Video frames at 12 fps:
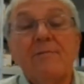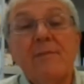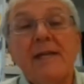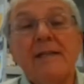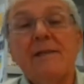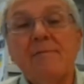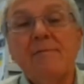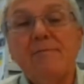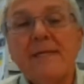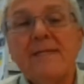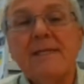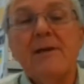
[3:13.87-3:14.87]
But
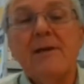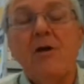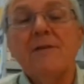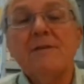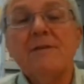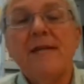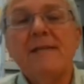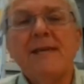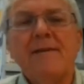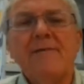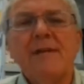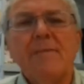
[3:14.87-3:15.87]
basically all the states
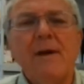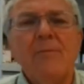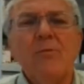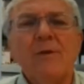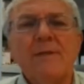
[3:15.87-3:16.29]
have to come up